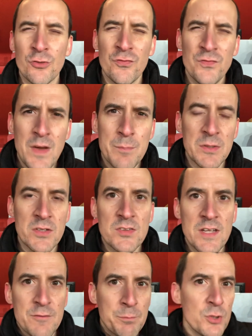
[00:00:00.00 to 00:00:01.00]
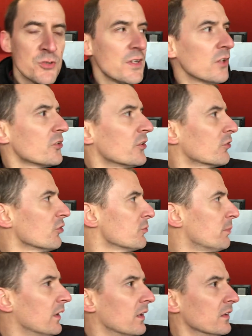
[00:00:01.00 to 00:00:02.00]
Fabulous save. Pushed it onto the
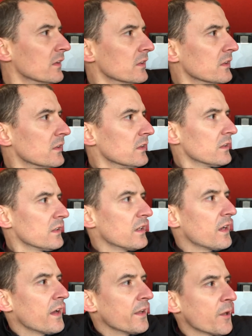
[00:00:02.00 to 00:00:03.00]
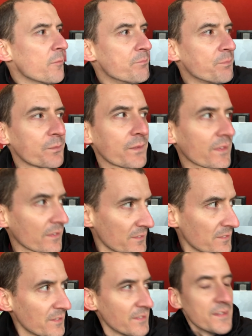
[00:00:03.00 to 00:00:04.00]
crossbar. And
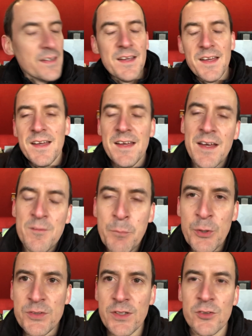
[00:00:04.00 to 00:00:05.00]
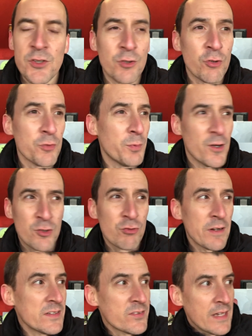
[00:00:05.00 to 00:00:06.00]
pushed it onto the crossbar.
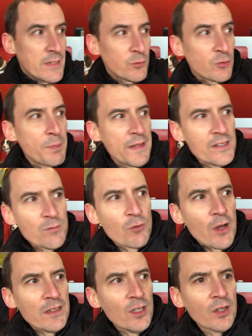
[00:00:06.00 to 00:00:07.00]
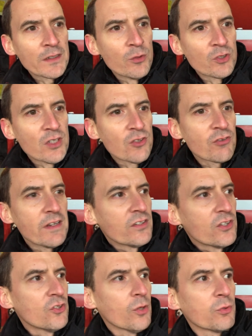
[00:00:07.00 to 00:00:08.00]
Great save. It was bending right. Looked like it was going straight
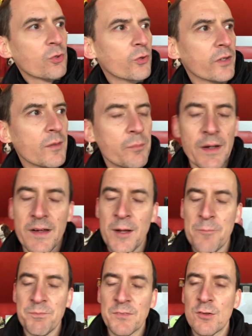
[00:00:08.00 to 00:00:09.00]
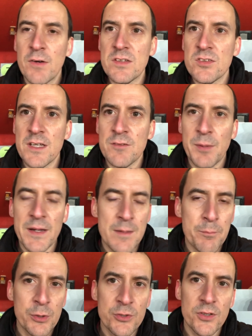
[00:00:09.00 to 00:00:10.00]
into the top corner. But great save by
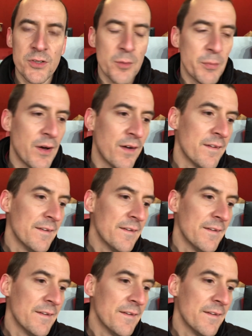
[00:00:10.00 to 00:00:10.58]
him. Pushed onto the bar.